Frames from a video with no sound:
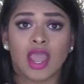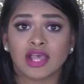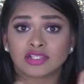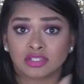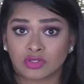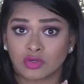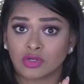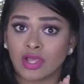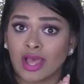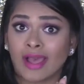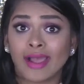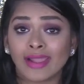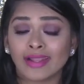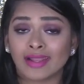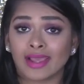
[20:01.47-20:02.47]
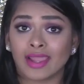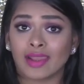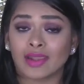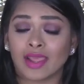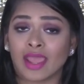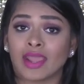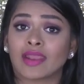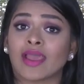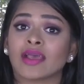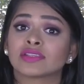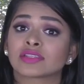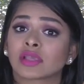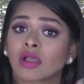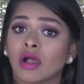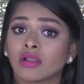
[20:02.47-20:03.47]
has a good highlight, and
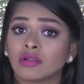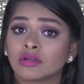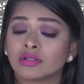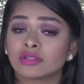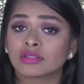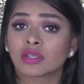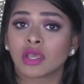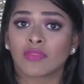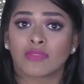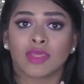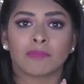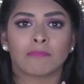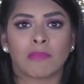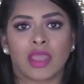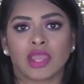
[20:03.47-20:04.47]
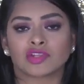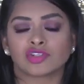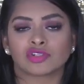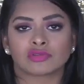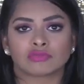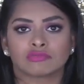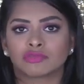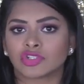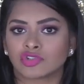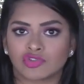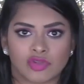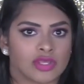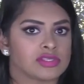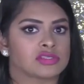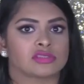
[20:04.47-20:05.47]
has colors that match the
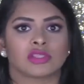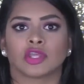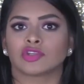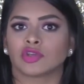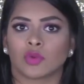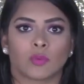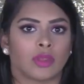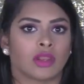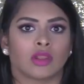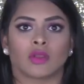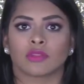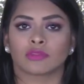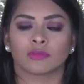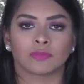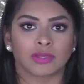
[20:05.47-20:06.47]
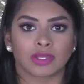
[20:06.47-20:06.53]
dress that you're wearing on the